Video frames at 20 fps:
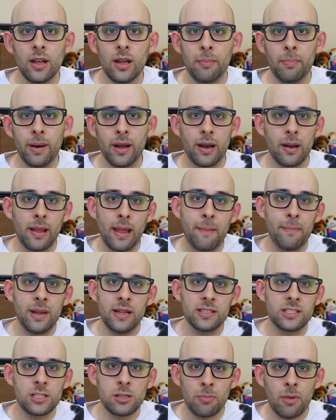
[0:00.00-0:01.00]
But that
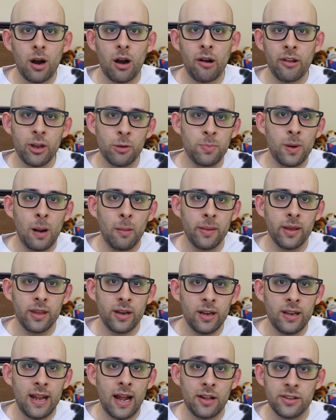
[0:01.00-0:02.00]
means tomorrow they're probably going
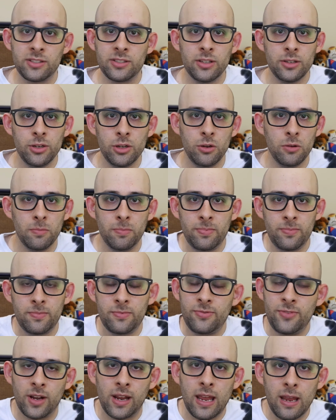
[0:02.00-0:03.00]
to announce the new
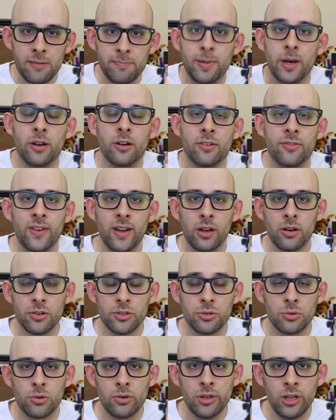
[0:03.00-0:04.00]
fucking Butterfingers
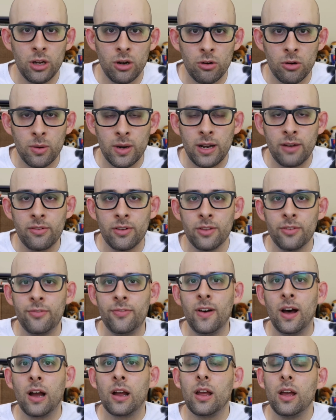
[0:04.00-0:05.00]
Oreo or whatever the
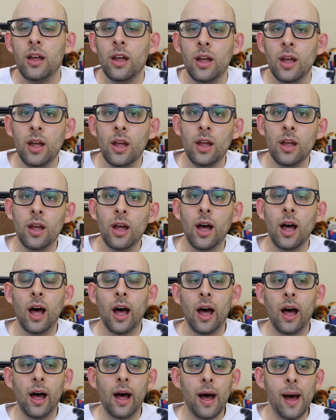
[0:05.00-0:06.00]
fuck.
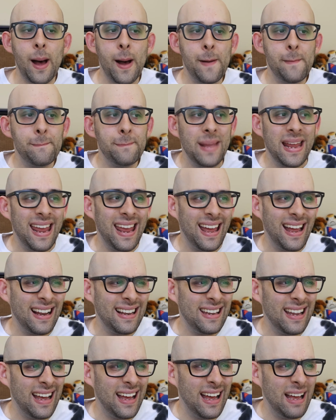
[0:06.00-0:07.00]

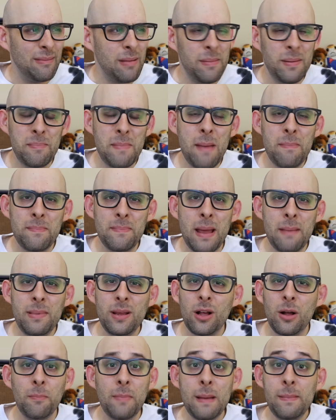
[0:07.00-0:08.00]
Maybe
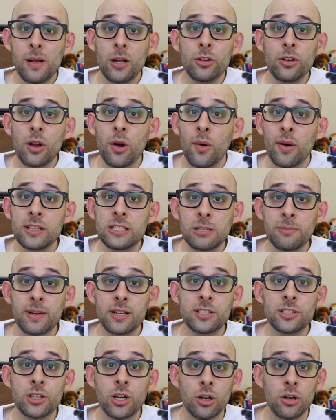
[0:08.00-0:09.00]
I'll go on some
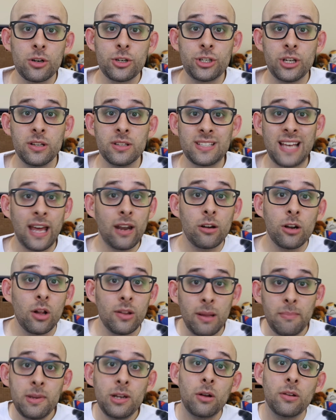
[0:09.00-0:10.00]
excursions. I don't know.
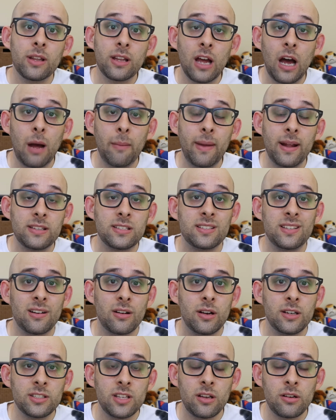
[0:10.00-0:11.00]
Let me know in the comments. Is
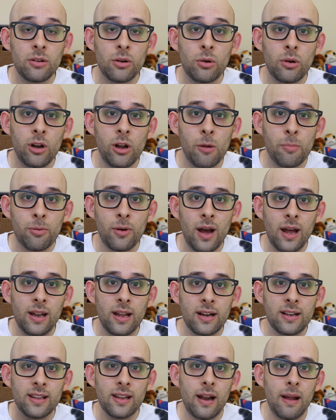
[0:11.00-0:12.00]
there an Oreo
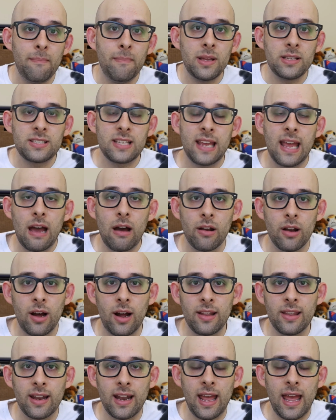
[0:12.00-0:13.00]
product that I'm missing out
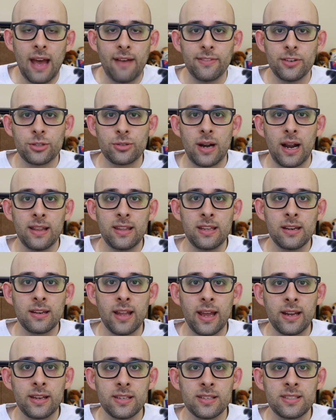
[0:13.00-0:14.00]
on that I haven't tried that you'd
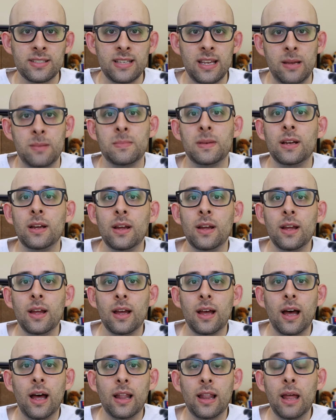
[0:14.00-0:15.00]
like to see?
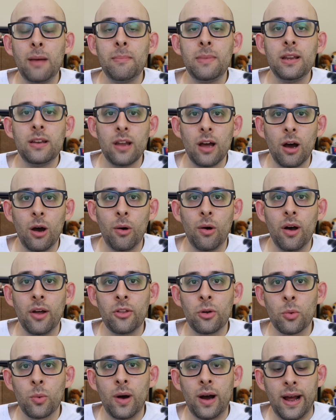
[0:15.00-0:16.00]
Let me know.
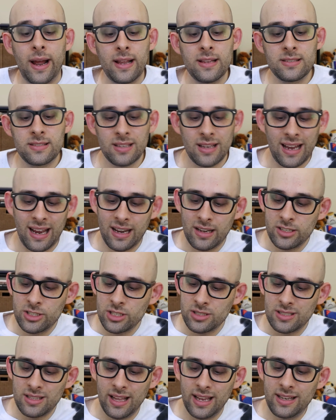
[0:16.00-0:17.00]
Otherwise, I'd
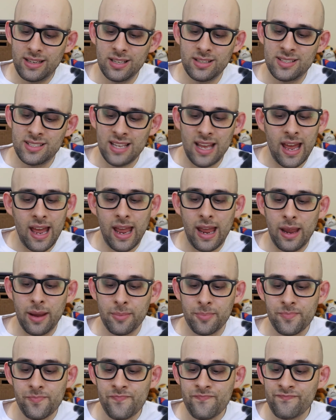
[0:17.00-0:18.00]
just like to say,
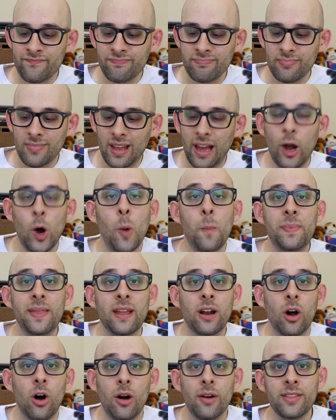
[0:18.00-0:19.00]
I hope
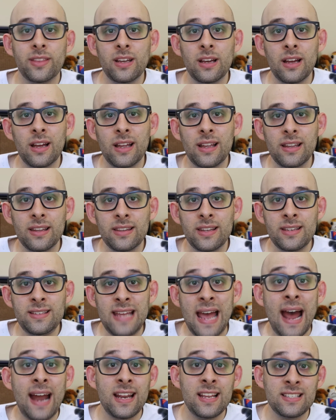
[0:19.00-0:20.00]
that all the
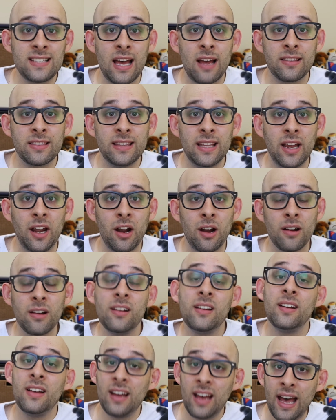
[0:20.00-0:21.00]
daddies out there
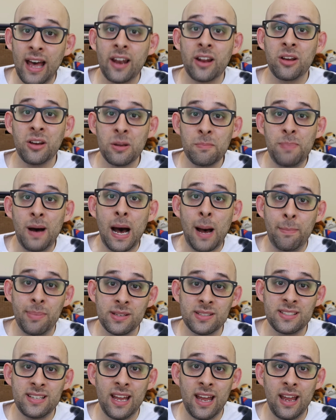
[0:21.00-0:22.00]
had a good
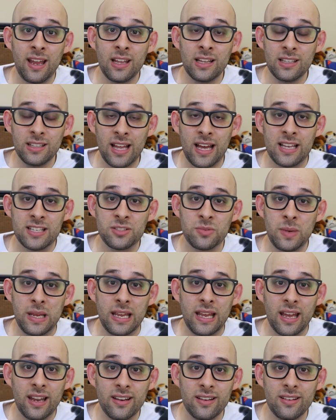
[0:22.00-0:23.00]
Papa's Day last
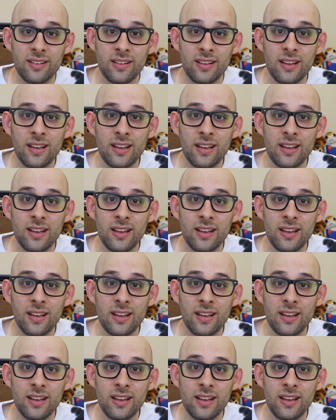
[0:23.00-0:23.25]
weekend.